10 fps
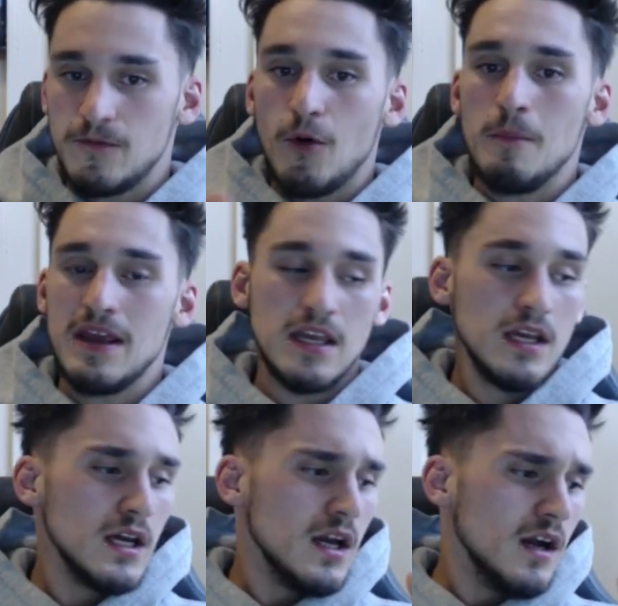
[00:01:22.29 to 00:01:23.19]
for
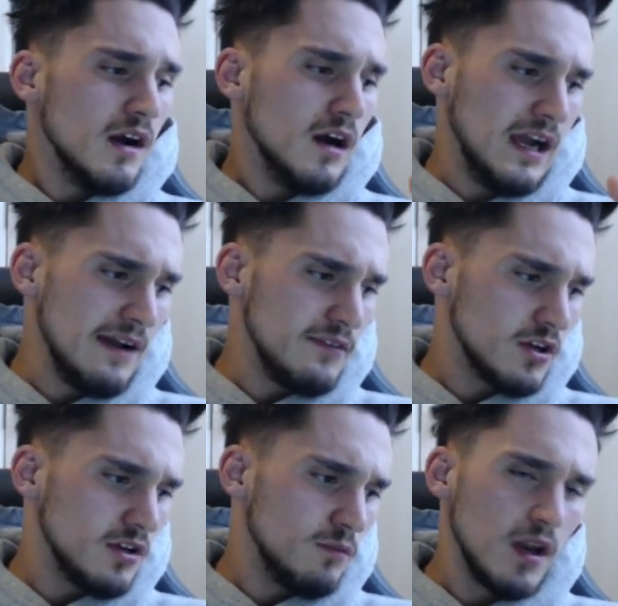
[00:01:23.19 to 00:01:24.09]
me.
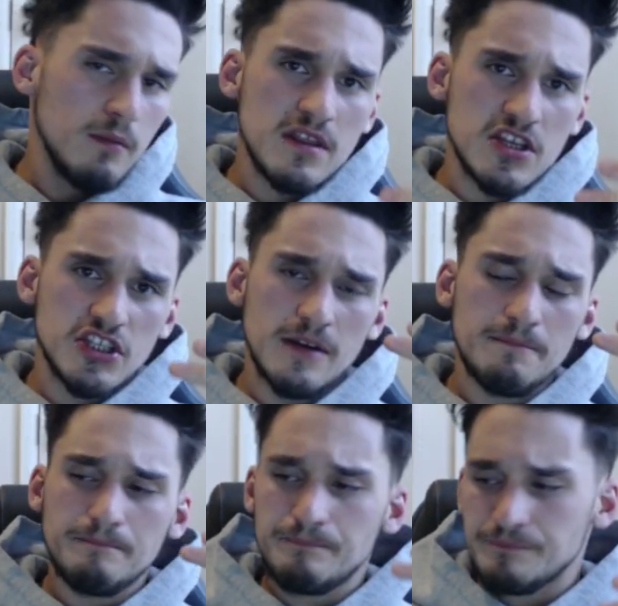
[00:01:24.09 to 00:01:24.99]
When I'm in the
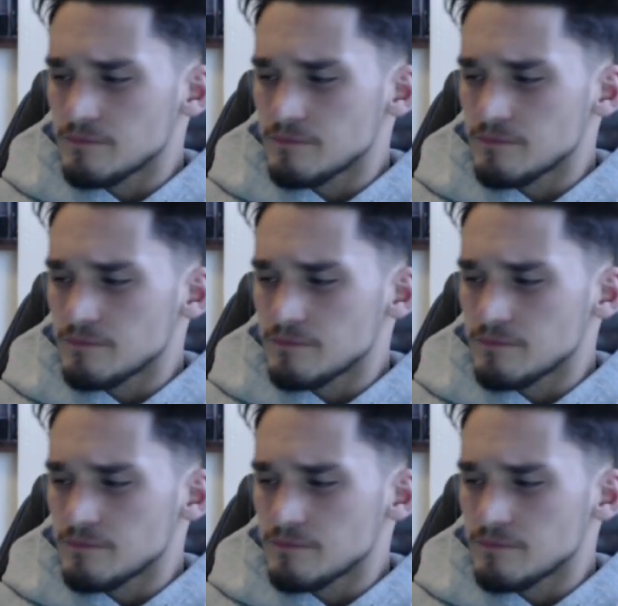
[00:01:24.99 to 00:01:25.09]
gym.